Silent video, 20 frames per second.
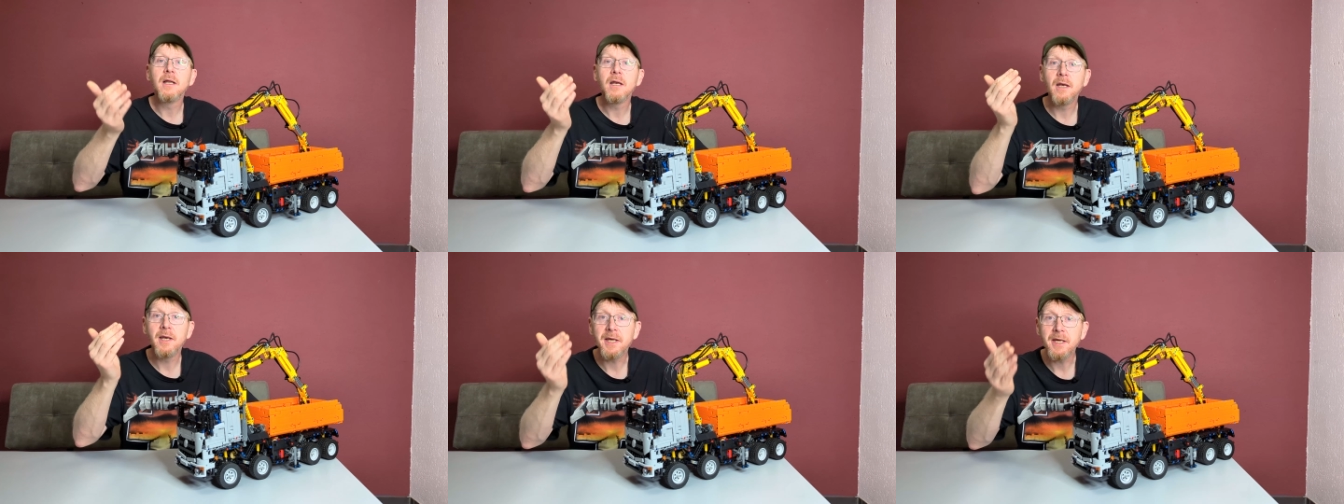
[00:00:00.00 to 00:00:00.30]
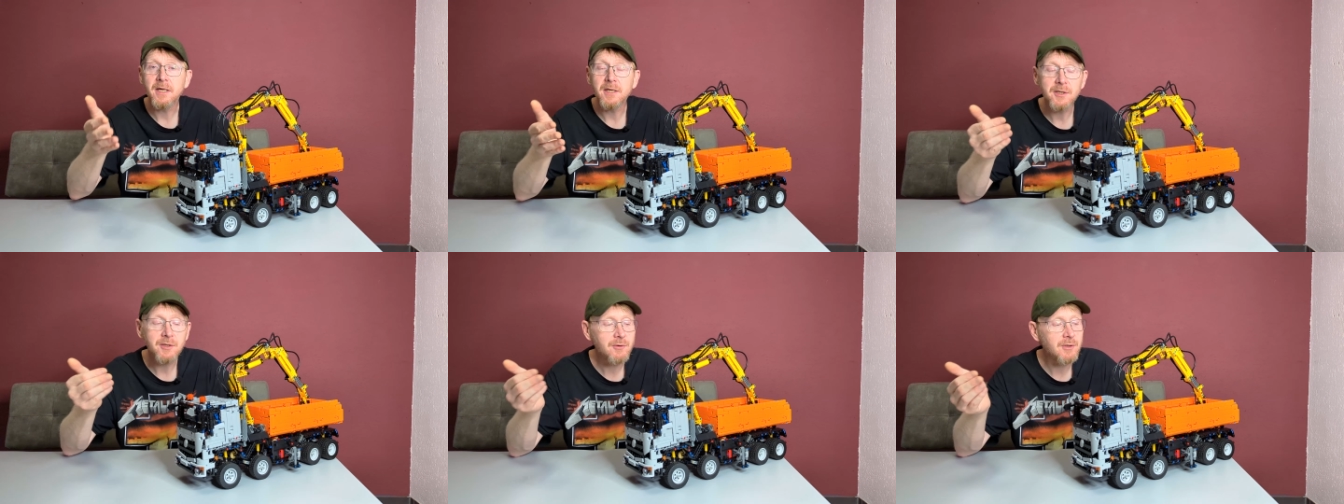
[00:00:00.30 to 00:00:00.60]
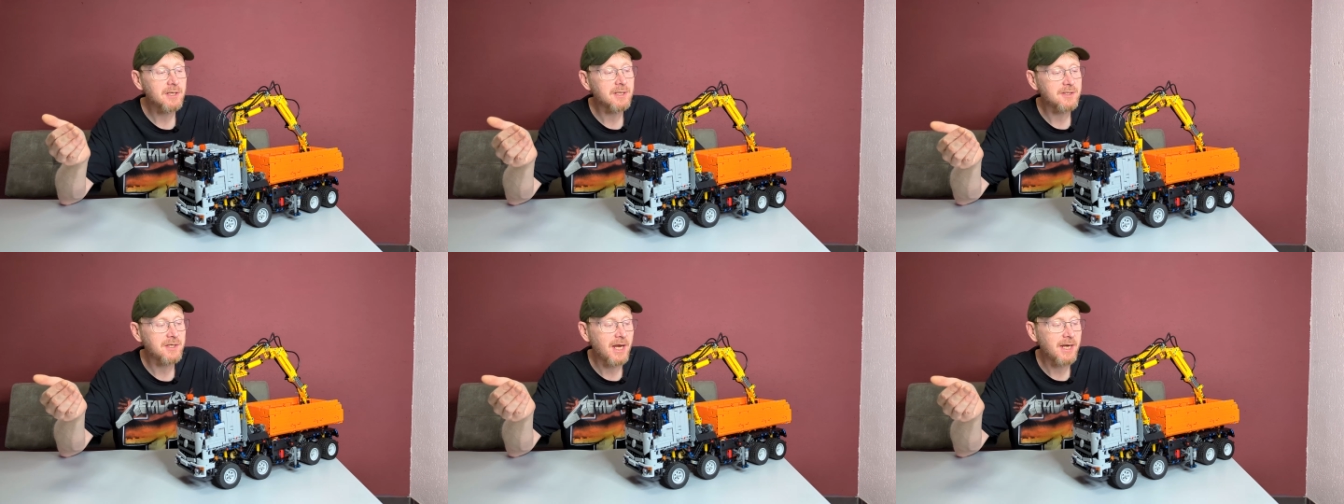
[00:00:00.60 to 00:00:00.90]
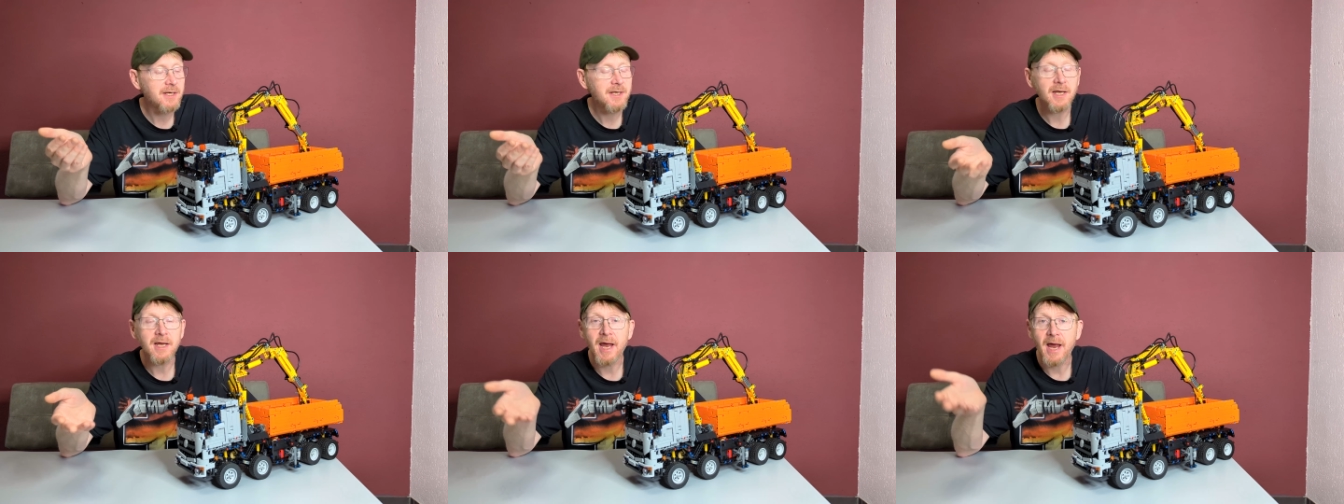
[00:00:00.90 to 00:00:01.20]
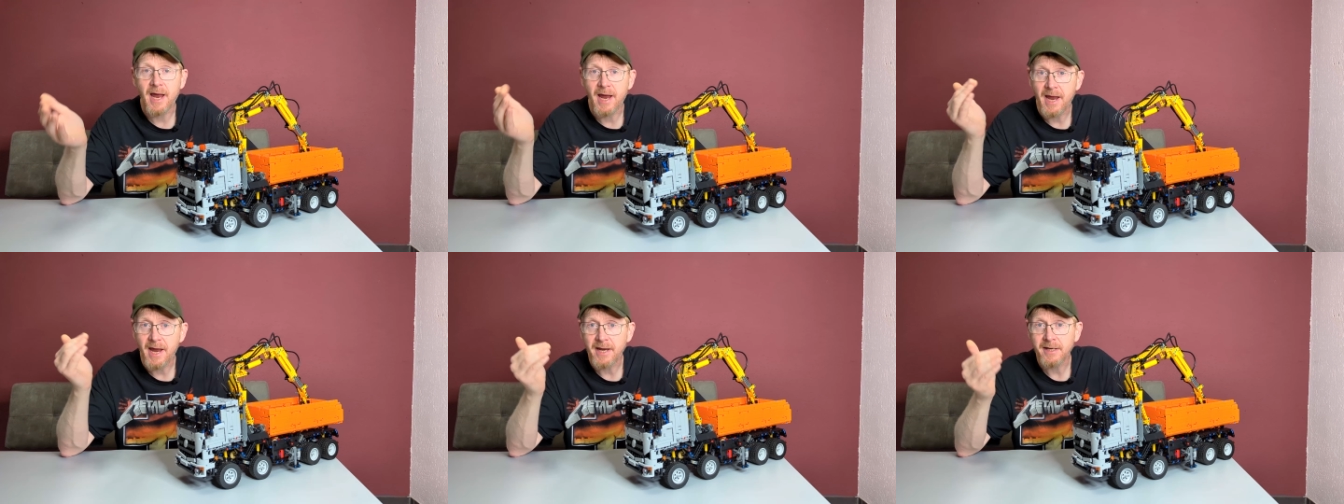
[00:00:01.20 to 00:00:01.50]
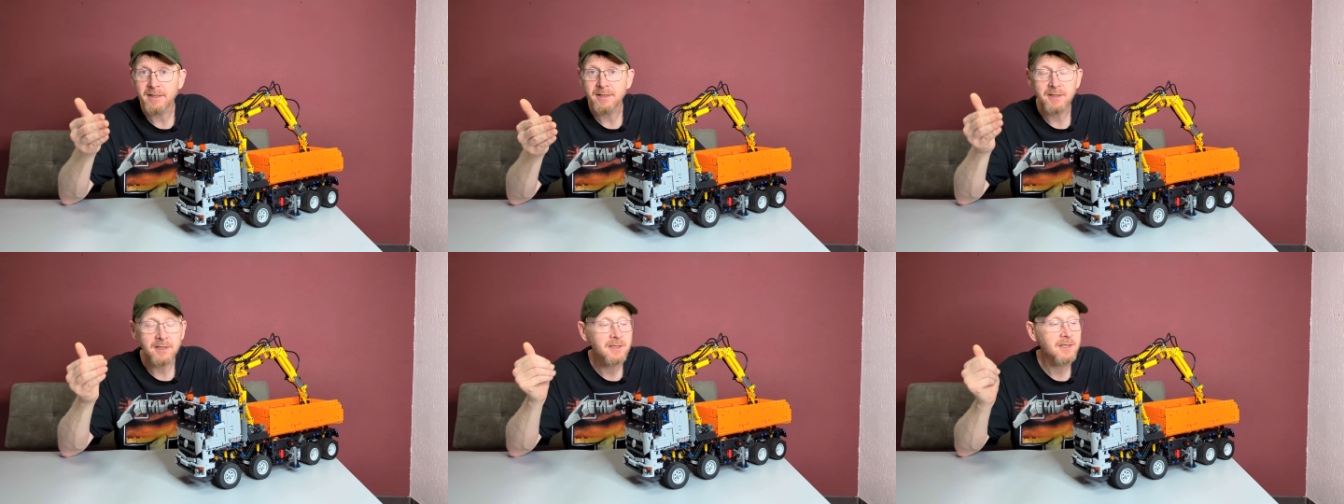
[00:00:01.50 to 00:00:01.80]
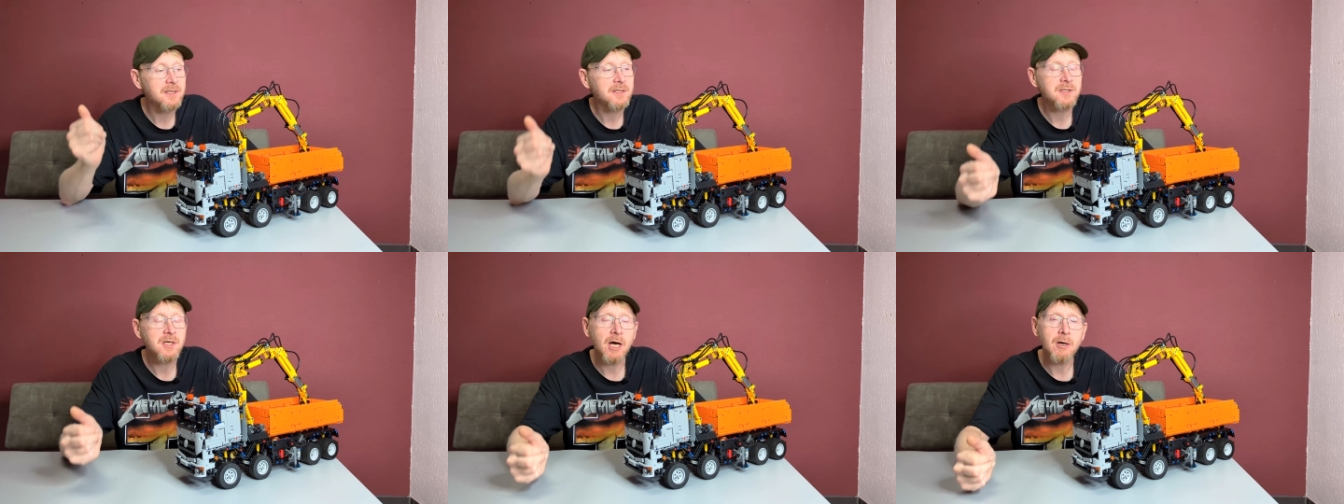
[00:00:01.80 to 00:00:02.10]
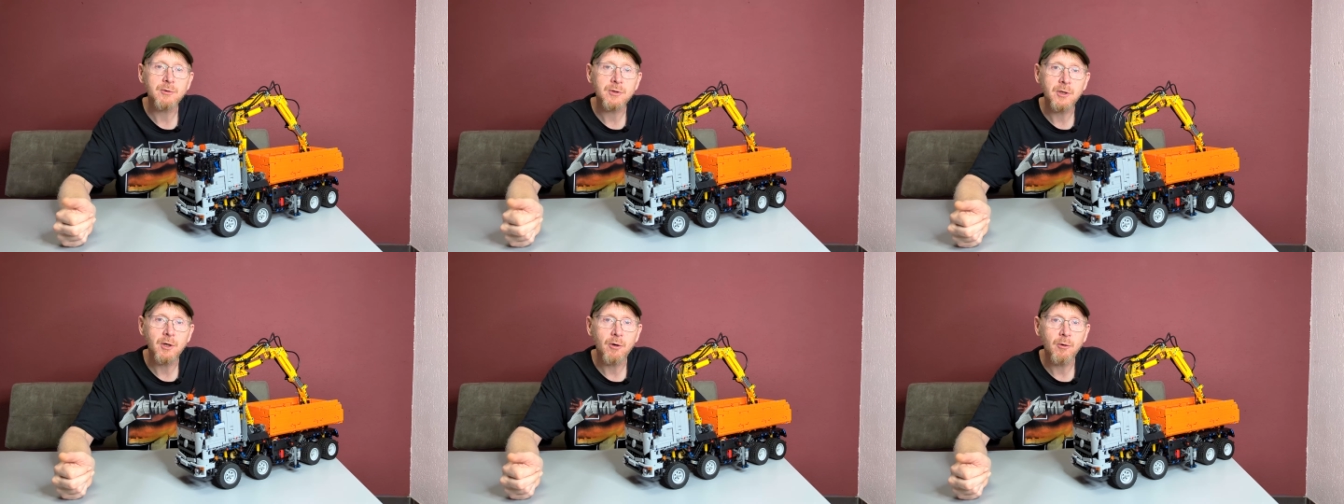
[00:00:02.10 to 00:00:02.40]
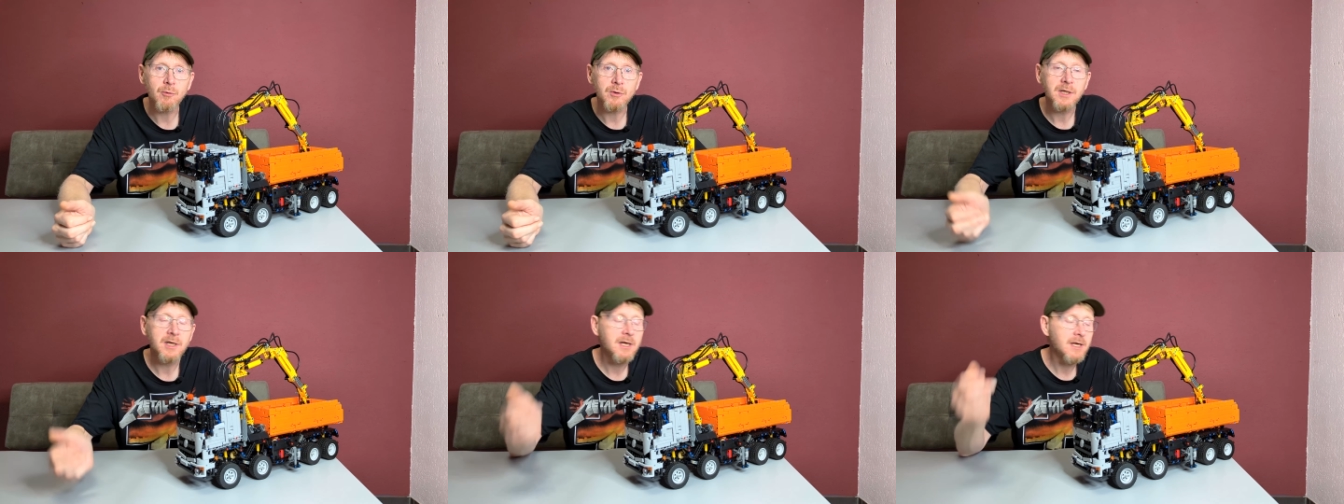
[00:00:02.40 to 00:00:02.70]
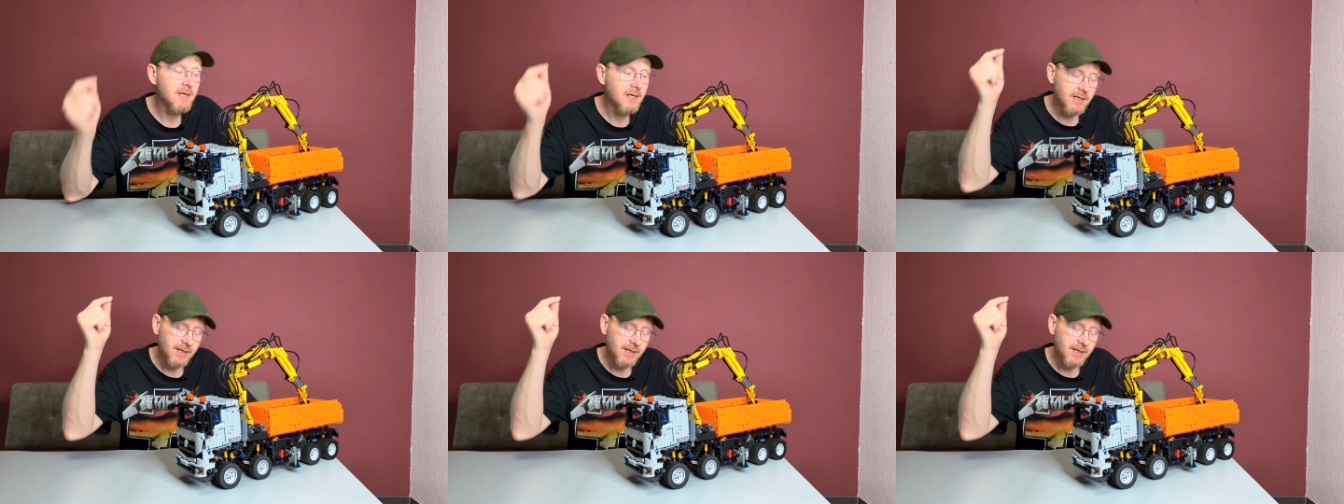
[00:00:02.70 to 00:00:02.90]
Link to the set and a discount code